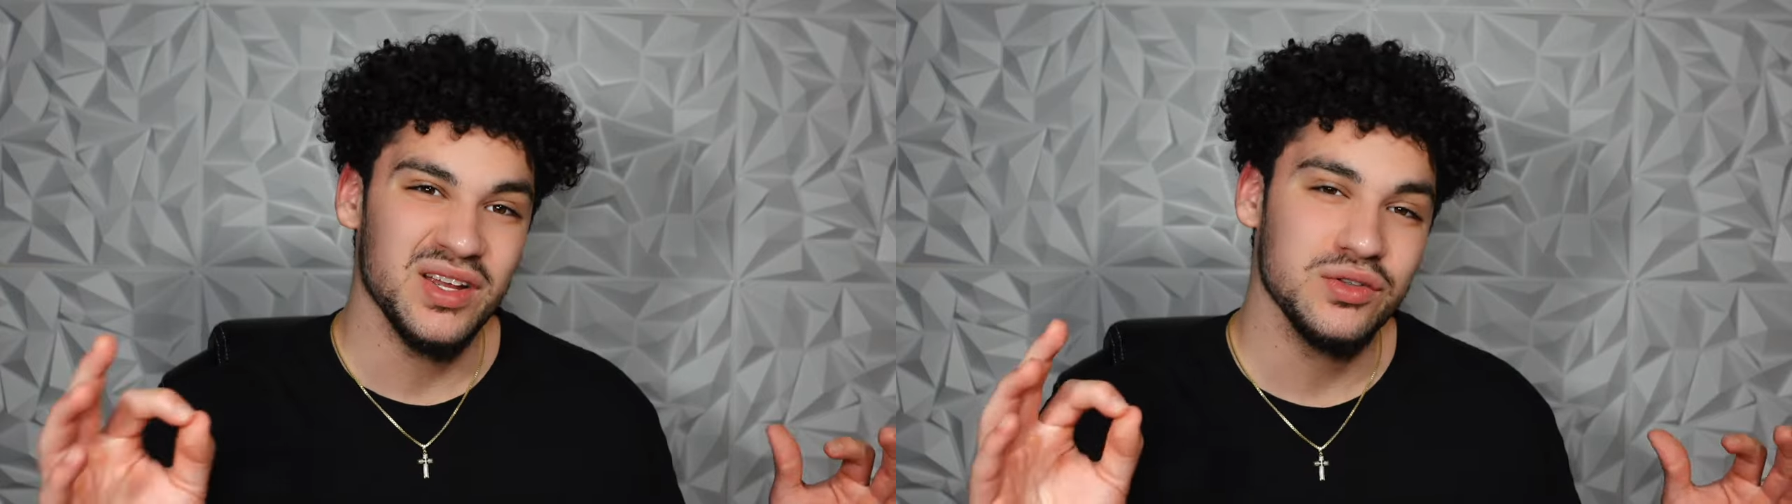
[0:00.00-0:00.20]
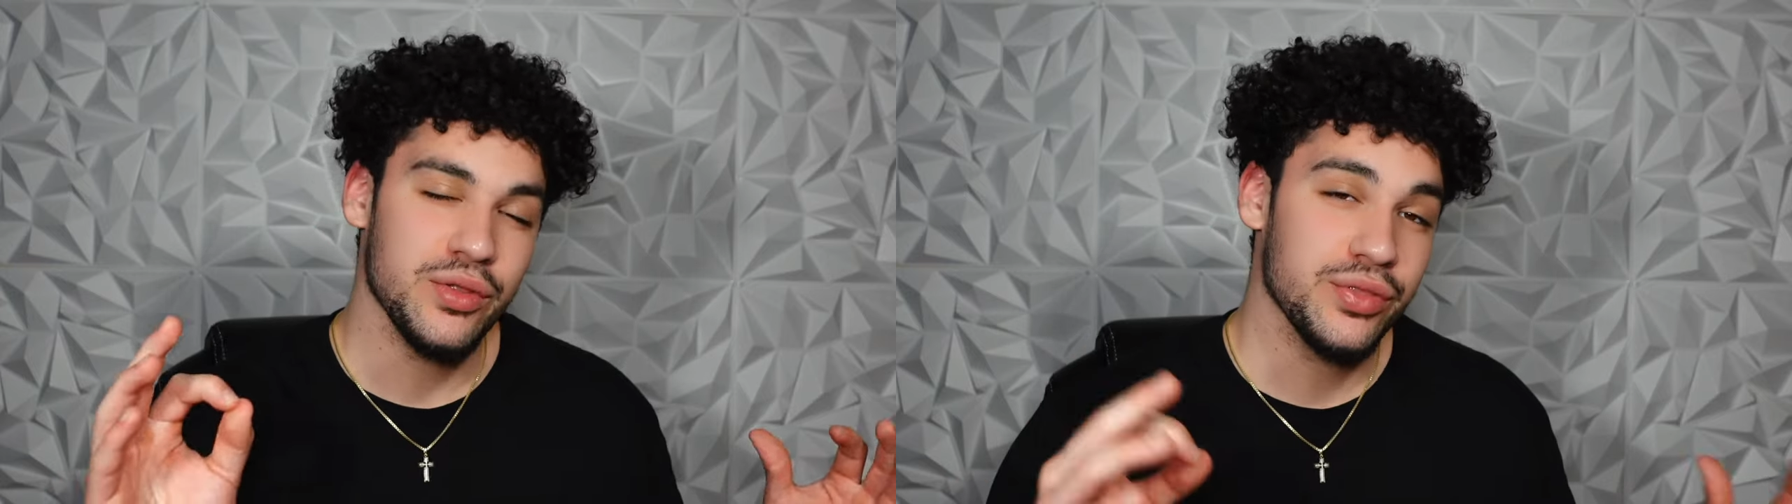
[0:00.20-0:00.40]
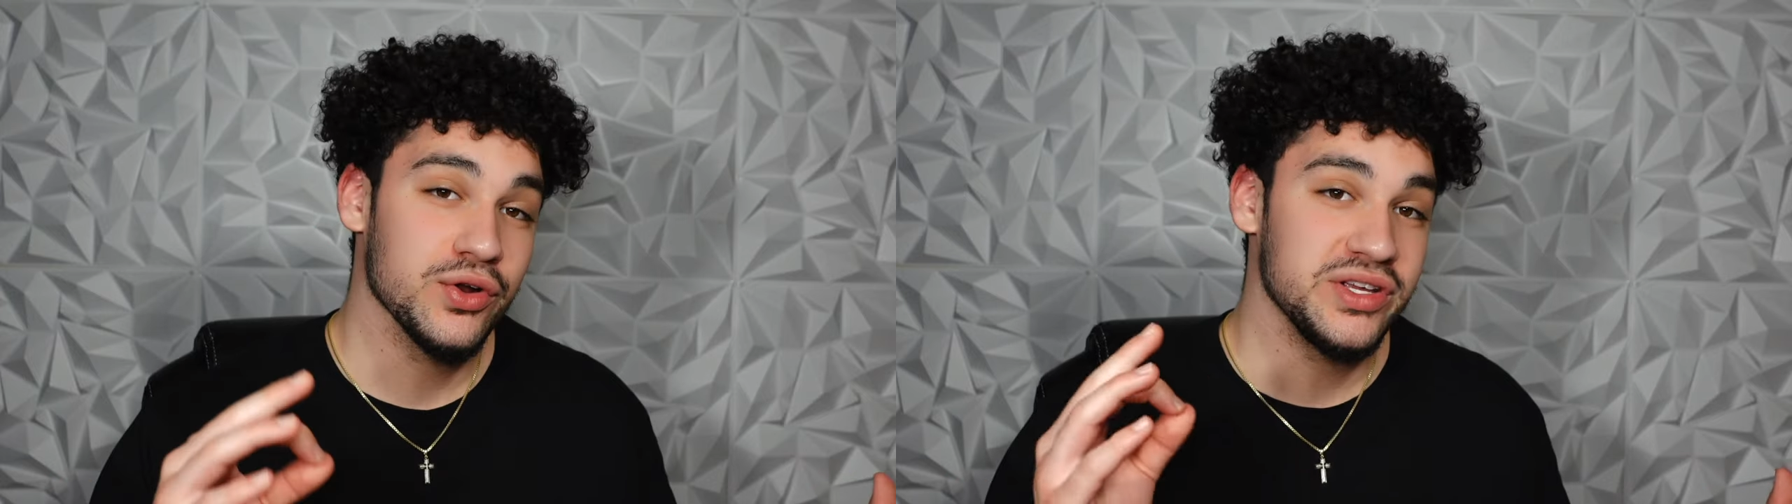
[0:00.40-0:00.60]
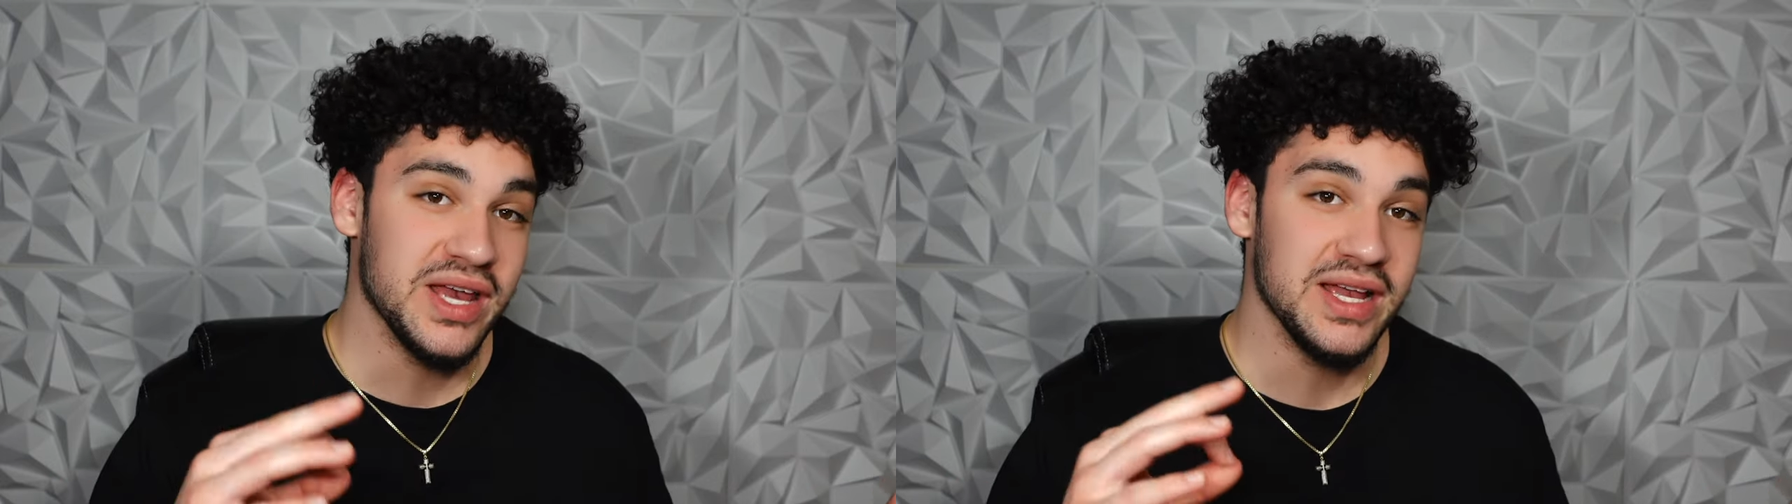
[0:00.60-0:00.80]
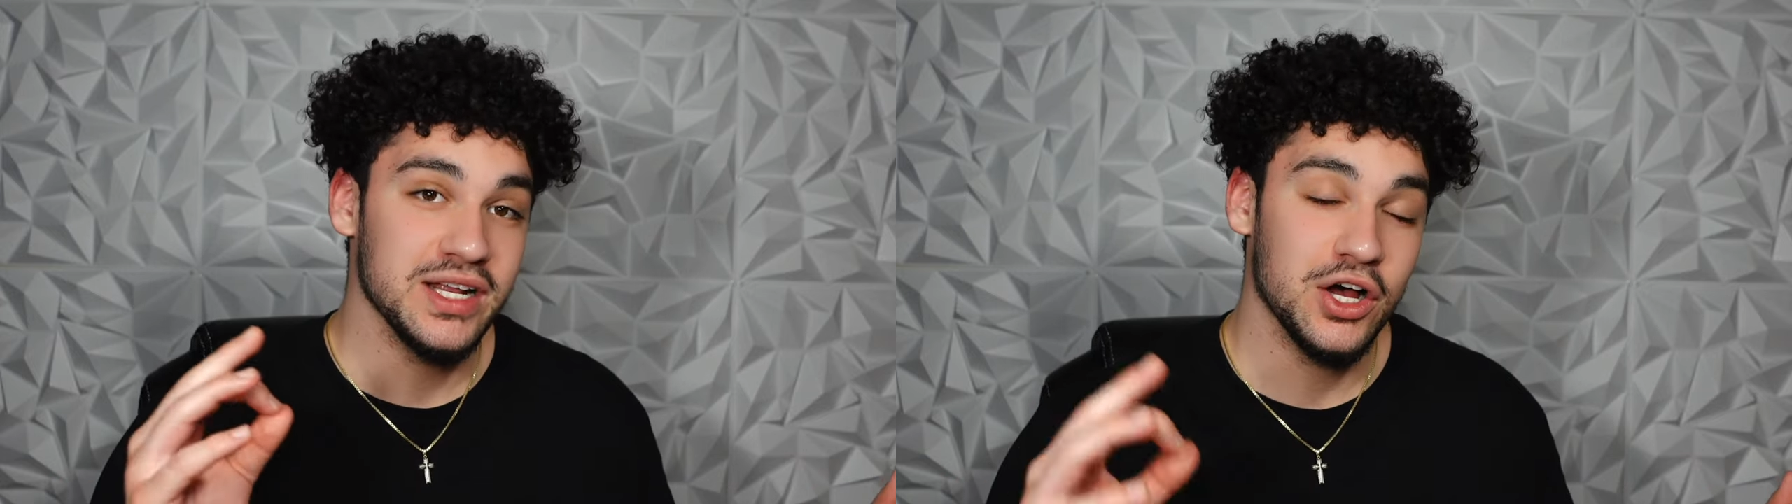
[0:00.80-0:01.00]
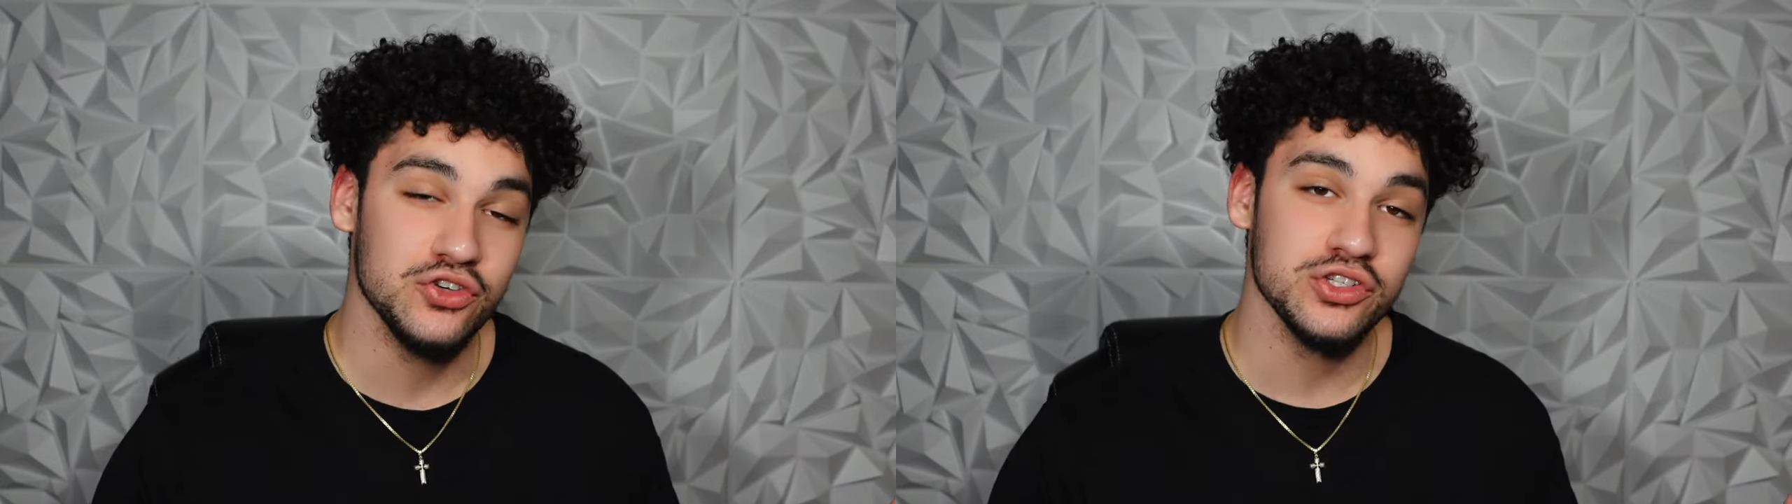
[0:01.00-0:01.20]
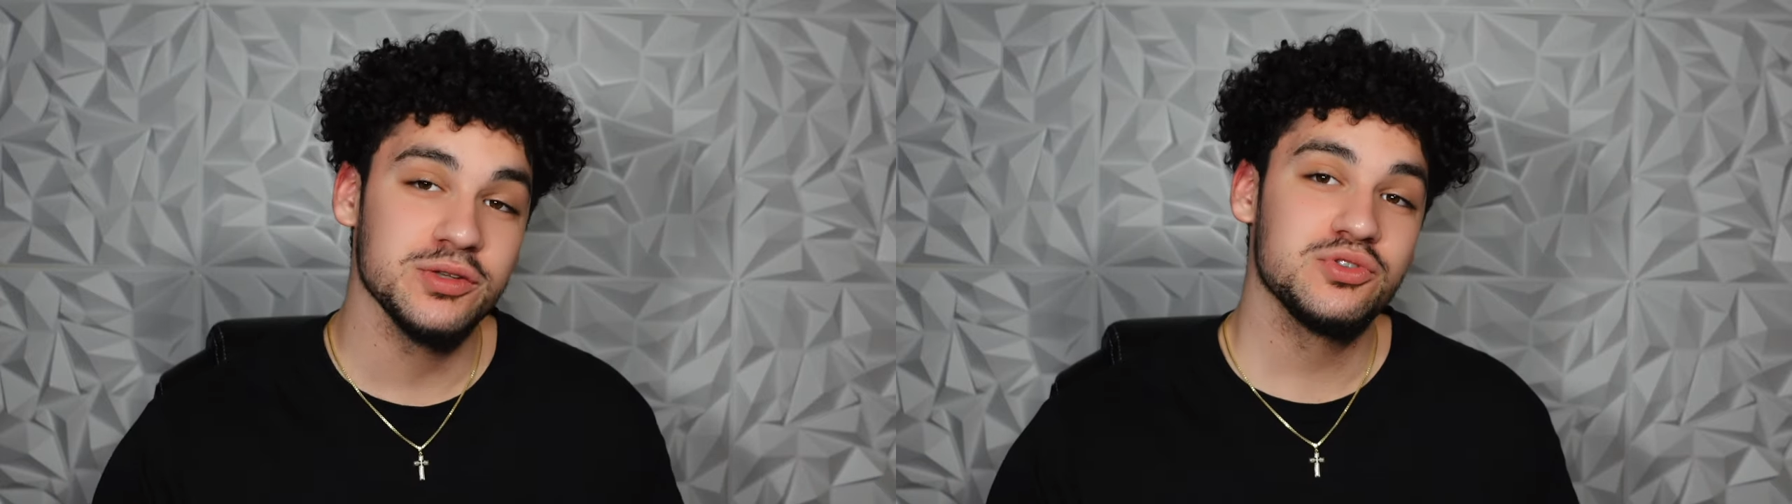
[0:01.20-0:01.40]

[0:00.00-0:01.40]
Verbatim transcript: get the 3,800